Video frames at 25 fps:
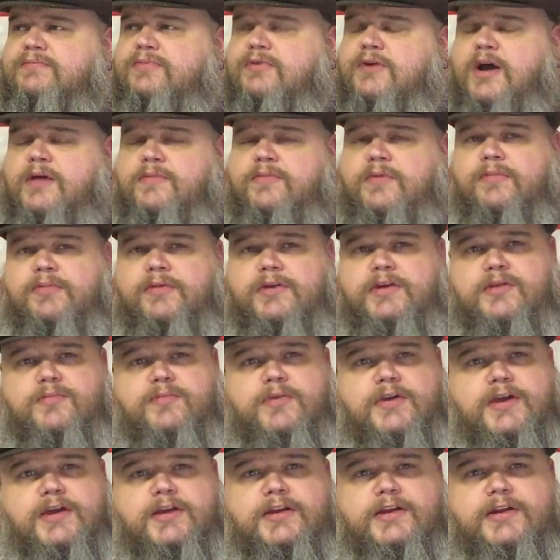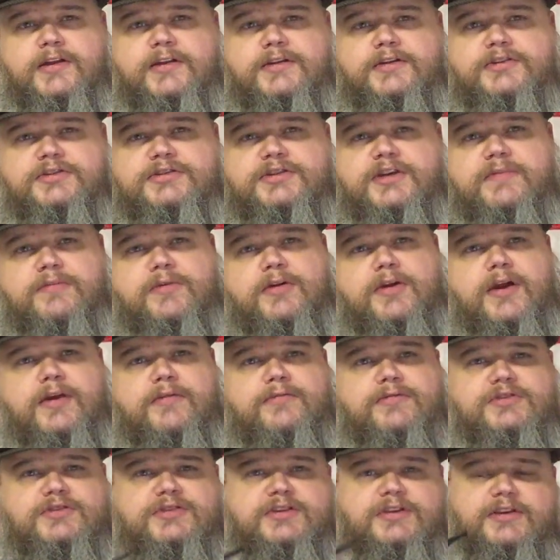the beginning of December, I
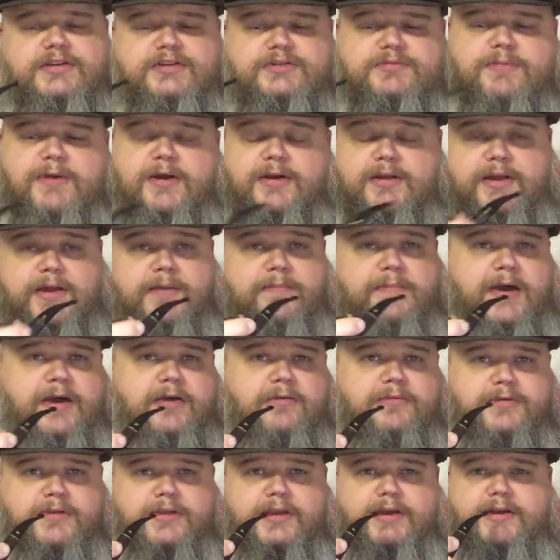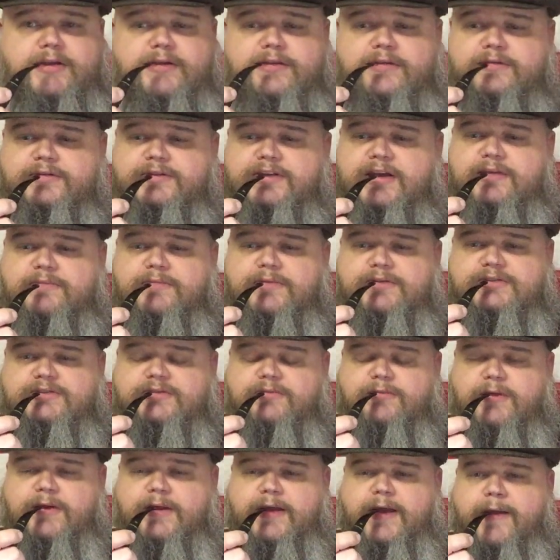would say, is probably about when that other 10 must
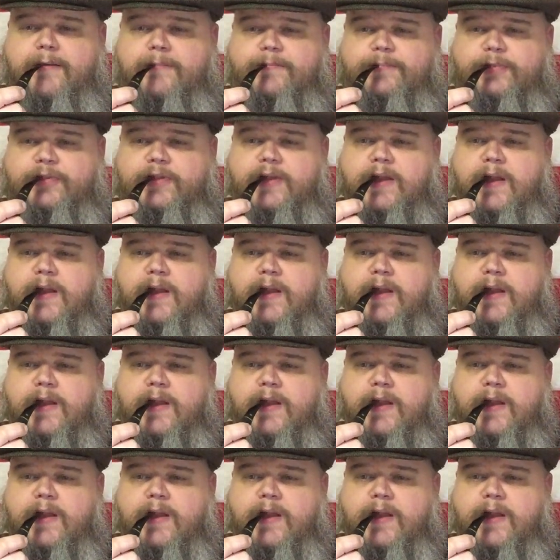have run out.